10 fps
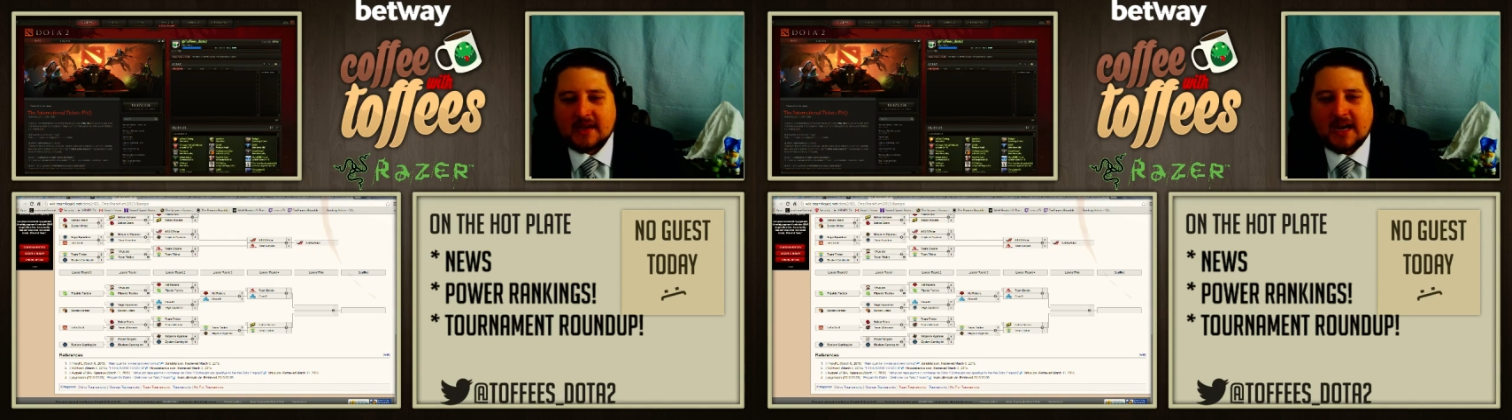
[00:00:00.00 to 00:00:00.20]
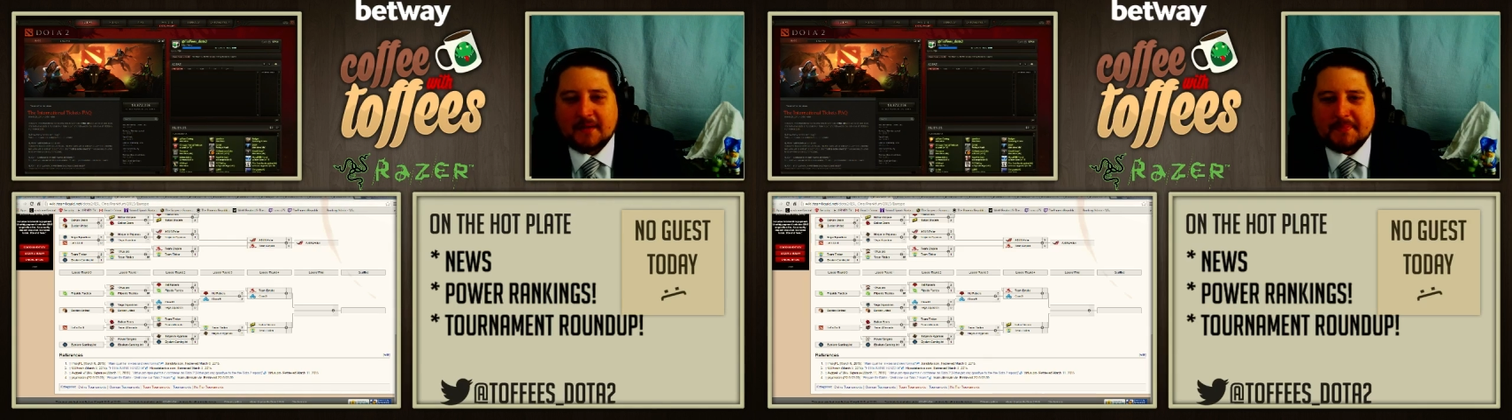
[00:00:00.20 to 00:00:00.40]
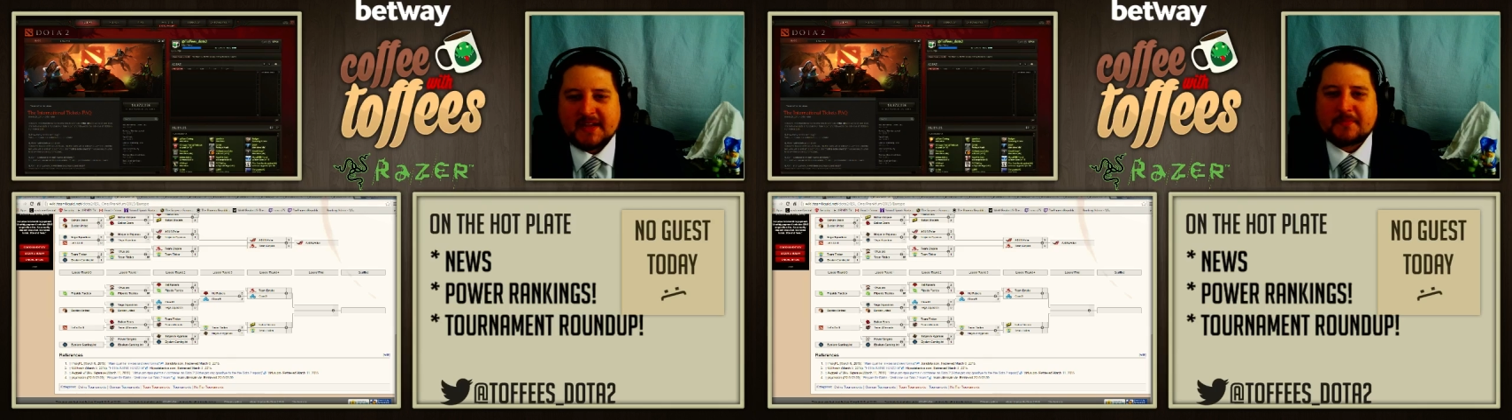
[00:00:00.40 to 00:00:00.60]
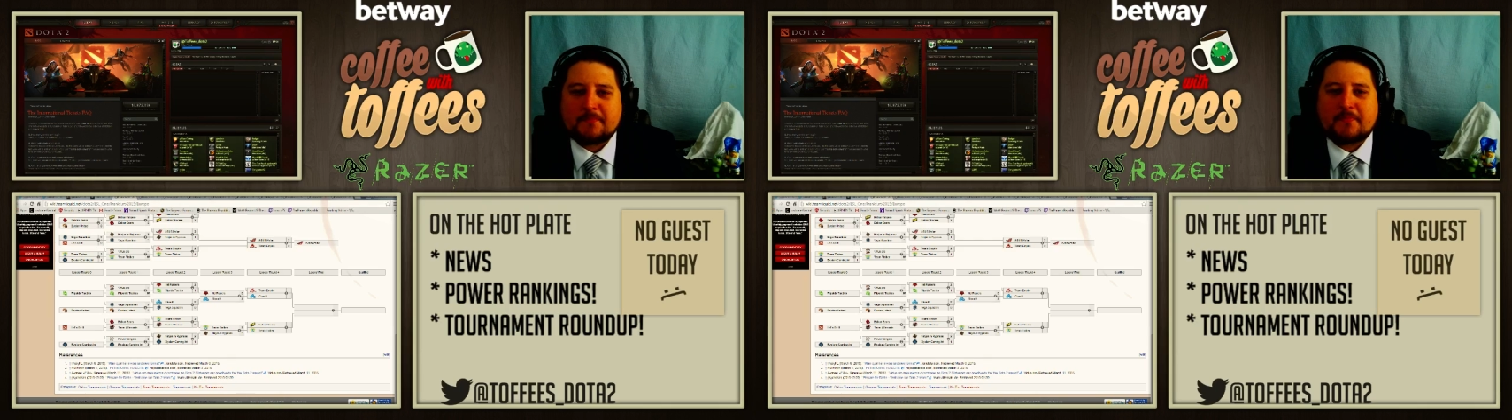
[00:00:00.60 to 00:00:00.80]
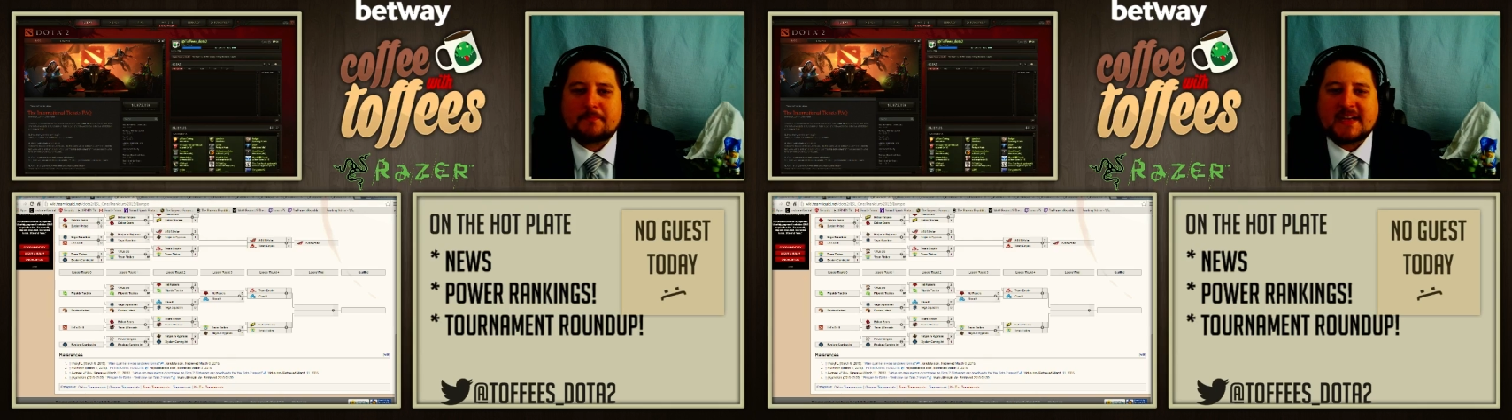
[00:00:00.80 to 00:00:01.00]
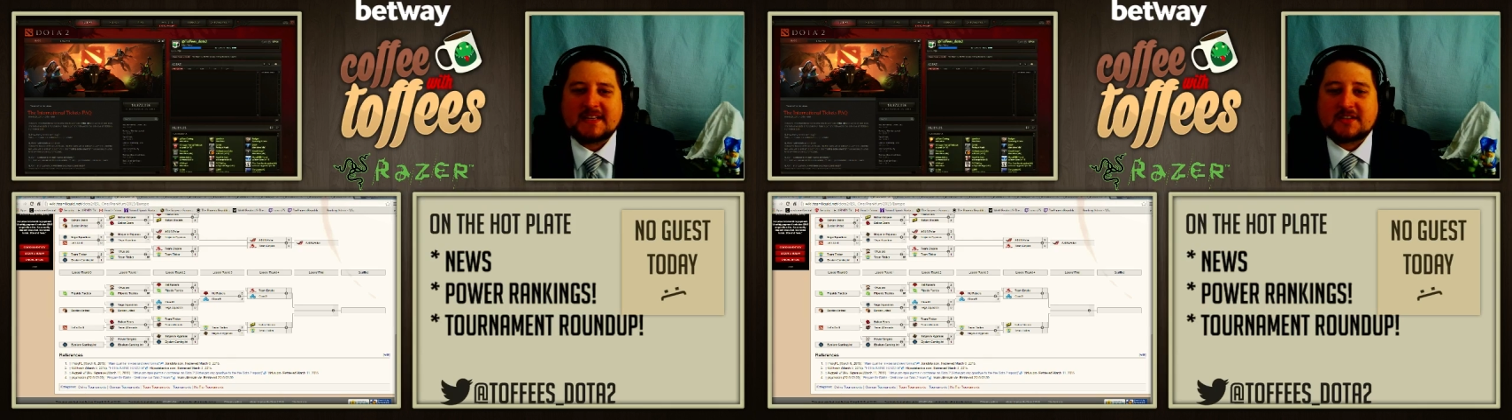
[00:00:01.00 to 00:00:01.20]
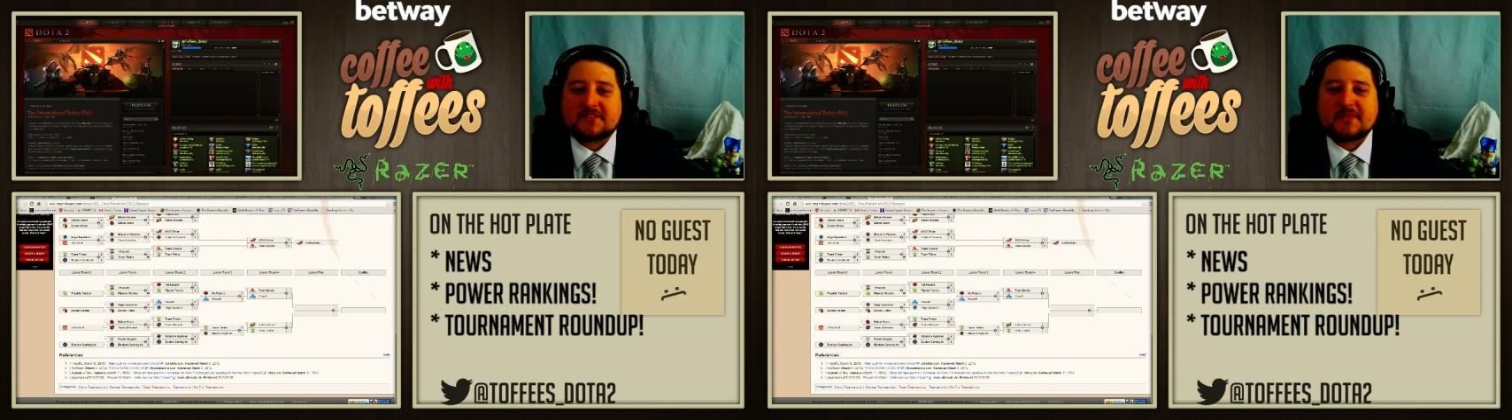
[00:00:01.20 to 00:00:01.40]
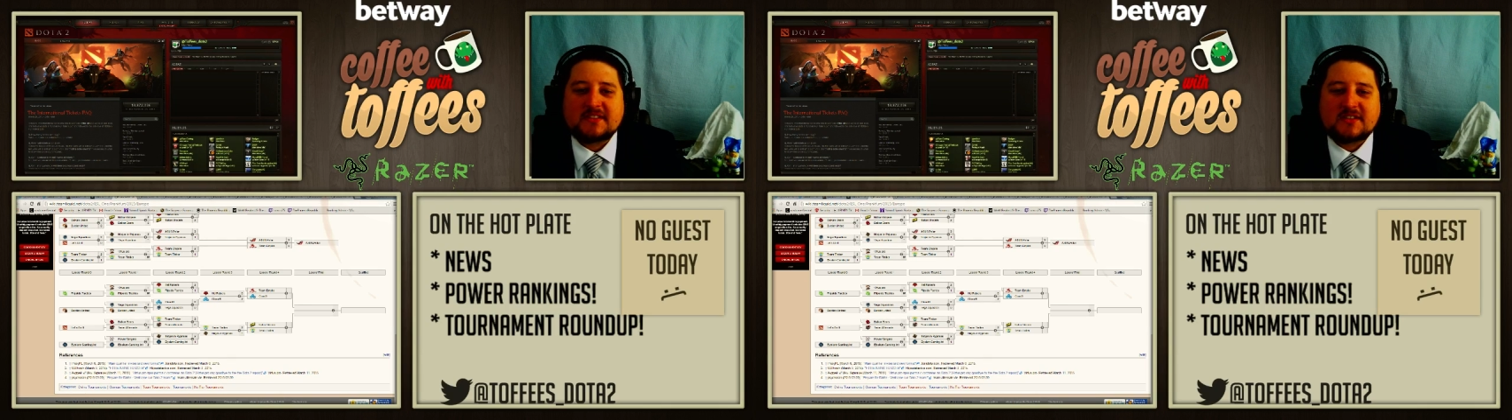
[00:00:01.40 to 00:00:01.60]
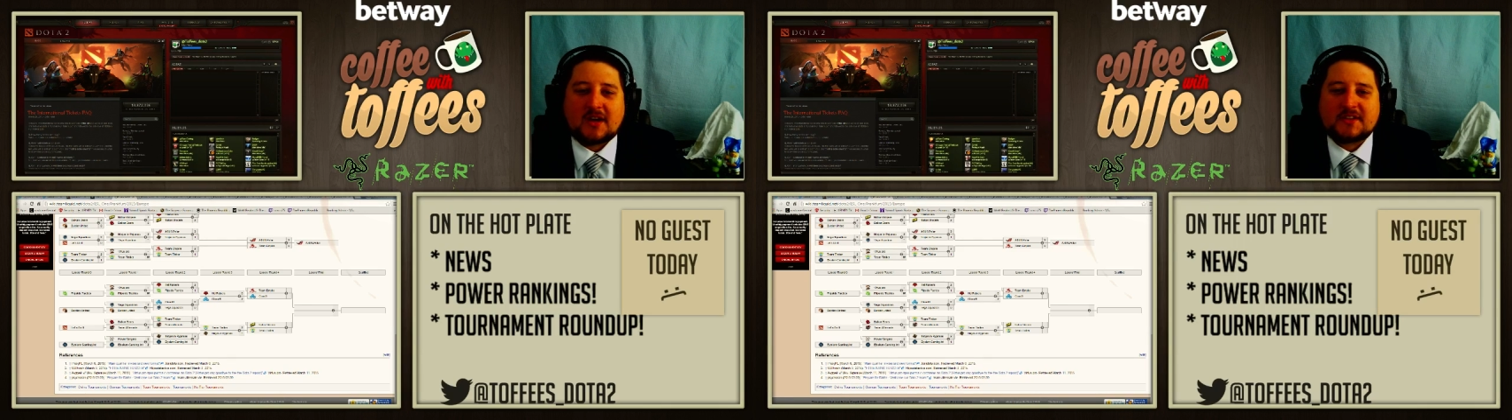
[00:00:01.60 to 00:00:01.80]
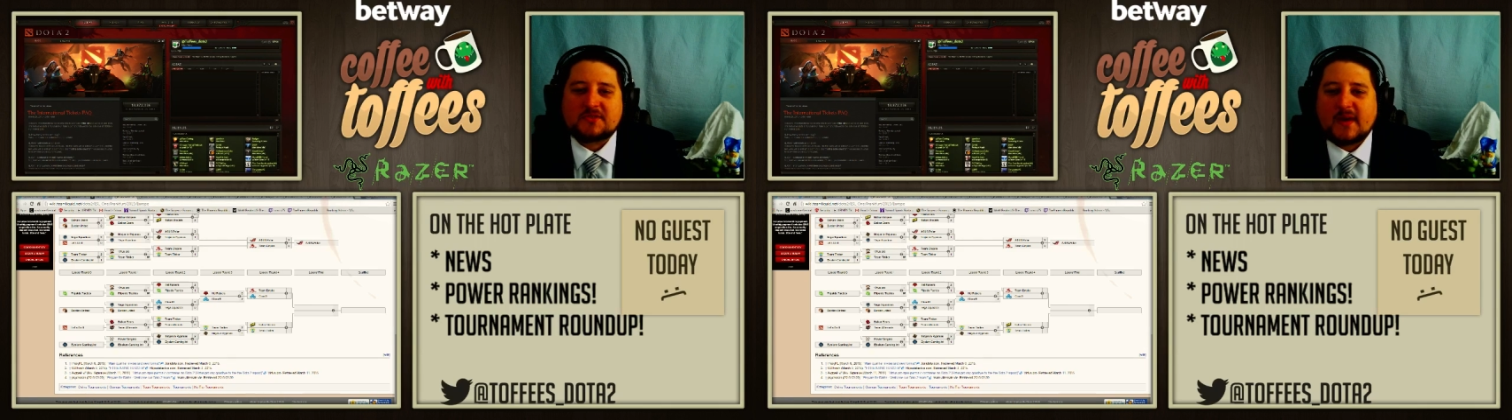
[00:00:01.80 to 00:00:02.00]
Uh, big Best of three is
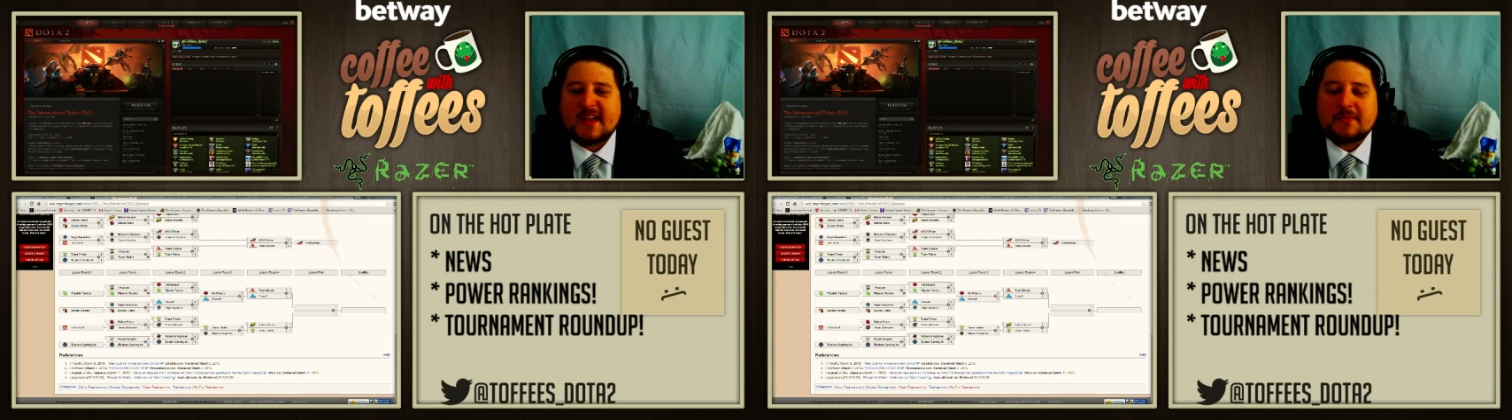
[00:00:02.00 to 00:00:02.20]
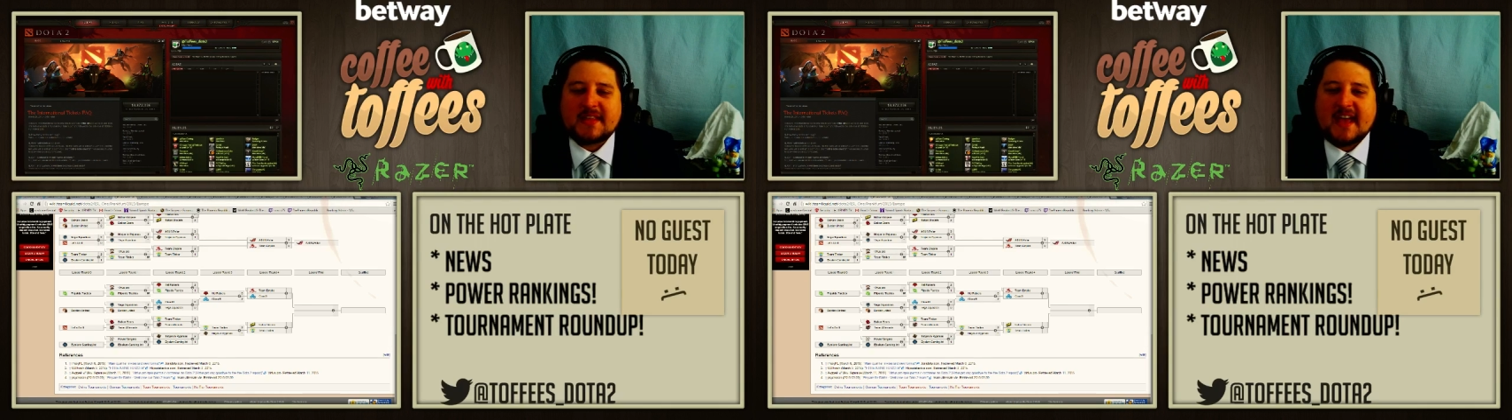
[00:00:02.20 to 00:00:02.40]
on its way with